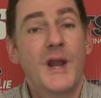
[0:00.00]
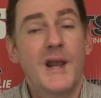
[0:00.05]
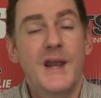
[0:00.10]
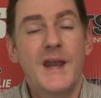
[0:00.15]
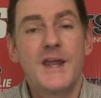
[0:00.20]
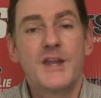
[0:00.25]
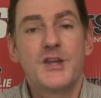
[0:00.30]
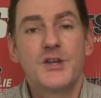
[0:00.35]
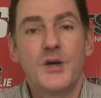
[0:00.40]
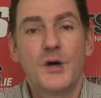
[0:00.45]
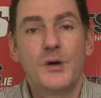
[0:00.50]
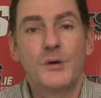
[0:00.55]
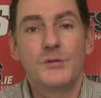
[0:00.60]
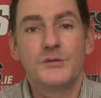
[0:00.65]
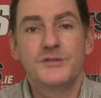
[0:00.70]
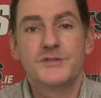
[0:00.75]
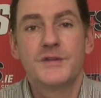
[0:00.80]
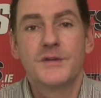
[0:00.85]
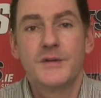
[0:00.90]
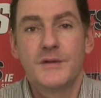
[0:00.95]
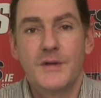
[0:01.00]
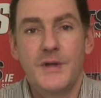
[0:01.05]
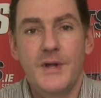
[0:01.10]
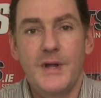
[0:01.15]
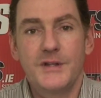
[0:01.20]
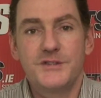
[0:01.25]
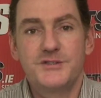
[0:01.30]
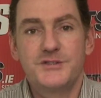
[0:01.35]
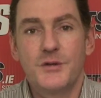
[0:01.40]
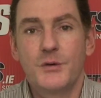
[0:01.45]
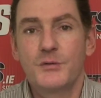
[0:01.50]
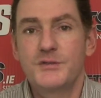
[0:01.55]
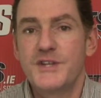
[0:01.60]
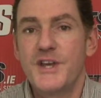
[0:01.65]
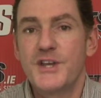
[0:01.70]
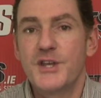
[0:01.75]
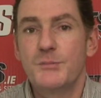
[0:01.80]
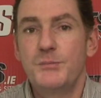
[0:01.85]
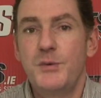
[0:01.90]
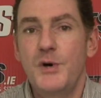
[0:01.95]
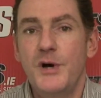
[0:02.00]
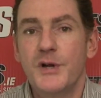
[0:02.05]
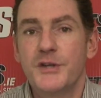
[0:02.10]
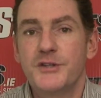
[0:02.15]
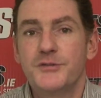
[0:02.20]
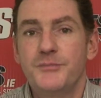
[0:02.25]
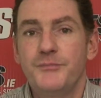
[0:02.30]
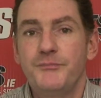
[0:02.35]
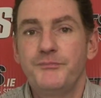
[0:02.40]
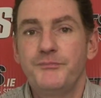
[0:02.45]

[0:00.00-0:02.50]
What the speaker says: late goals and so take a point.